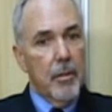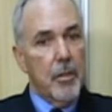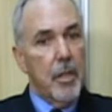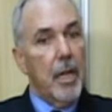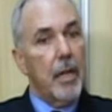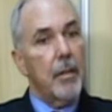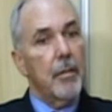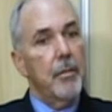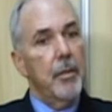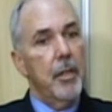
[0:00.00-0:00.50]

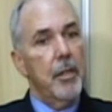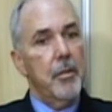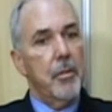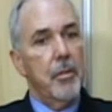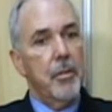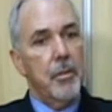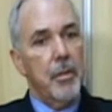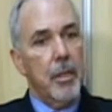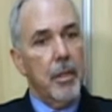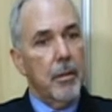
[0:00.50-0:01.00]

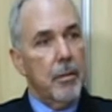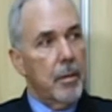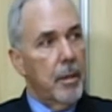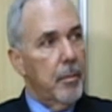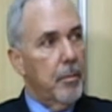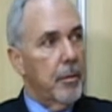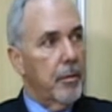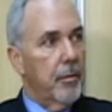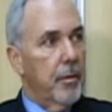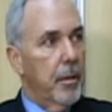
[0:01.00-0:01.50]
sacrificed some single
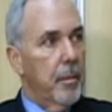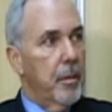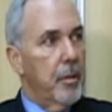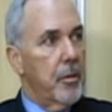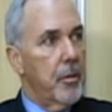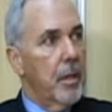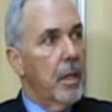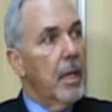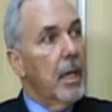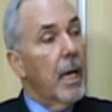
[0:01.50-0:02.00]
thread
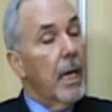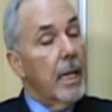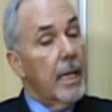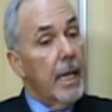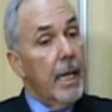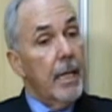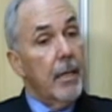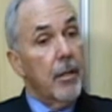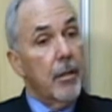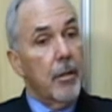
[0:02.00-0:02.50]
performance,
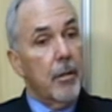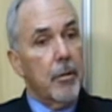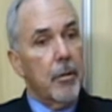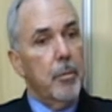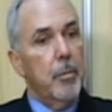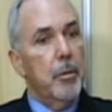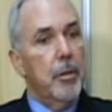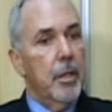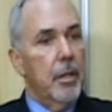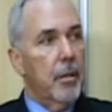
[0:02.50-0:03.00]
gained our
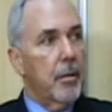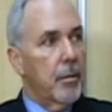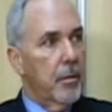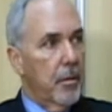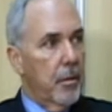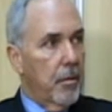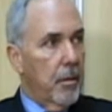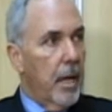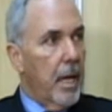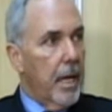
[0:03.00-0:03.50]
throughput
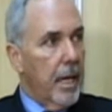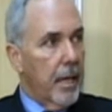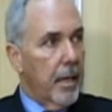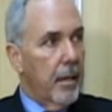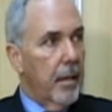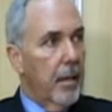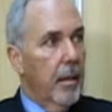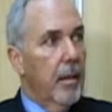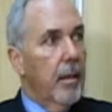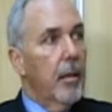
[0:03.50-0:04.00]
through
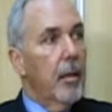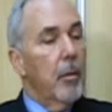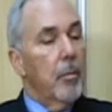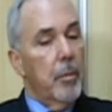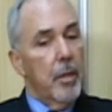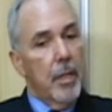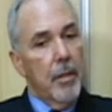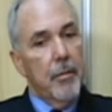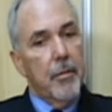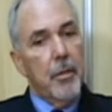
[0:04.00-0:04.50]
threading,
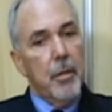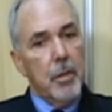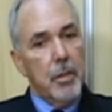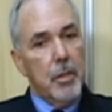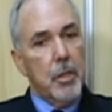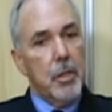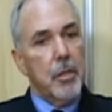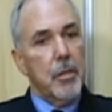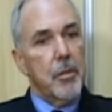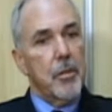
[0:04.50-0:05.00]
but in the
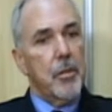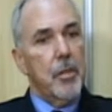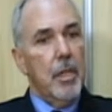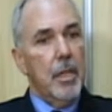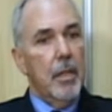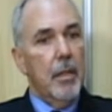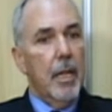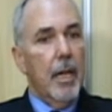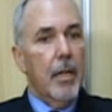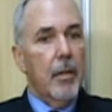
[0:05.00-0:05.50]
future you'll
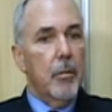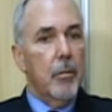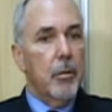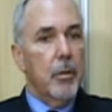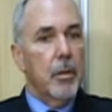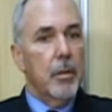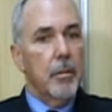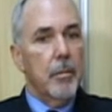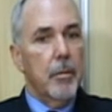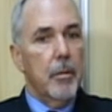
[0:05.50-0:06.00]
see that
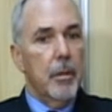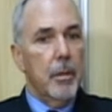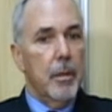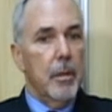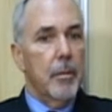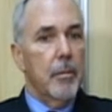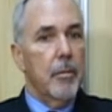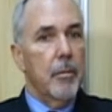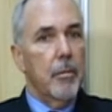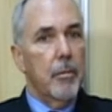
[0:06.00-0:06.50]

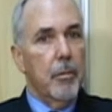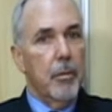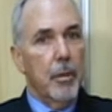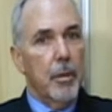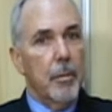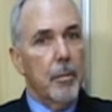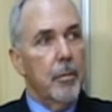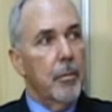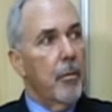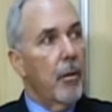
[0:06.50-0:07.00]

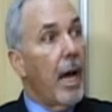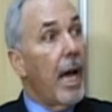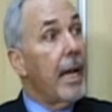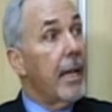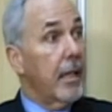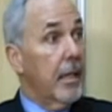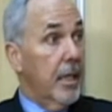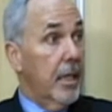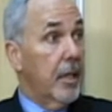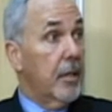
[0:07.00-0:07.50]
we'll
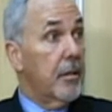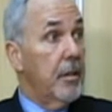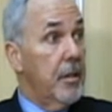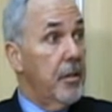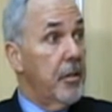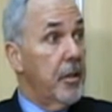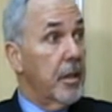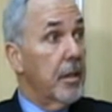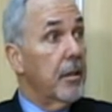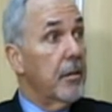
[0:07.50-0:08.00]
radically
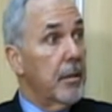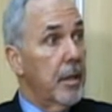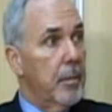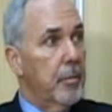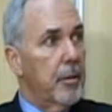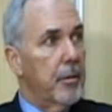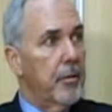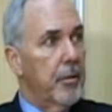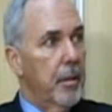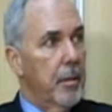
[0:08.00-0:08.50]
increase single
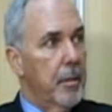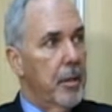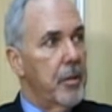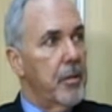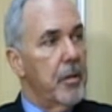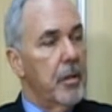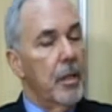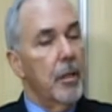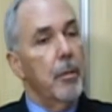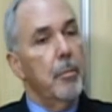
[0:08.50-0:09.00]
thread
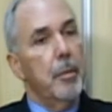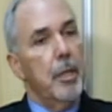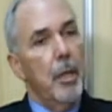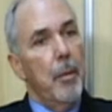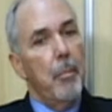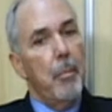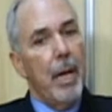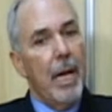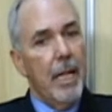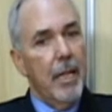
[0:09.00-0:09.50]
performance, and there'll be
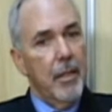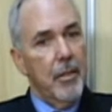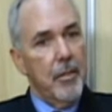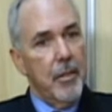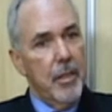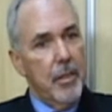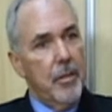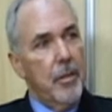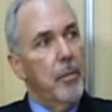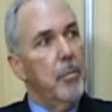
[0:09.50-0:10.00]
a
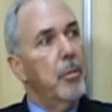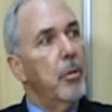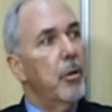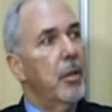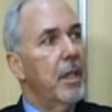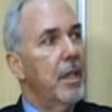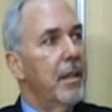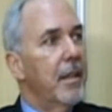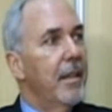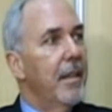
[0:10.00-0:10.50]
balance at some
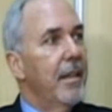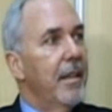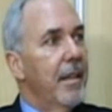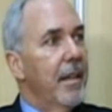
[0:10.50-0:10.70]
point.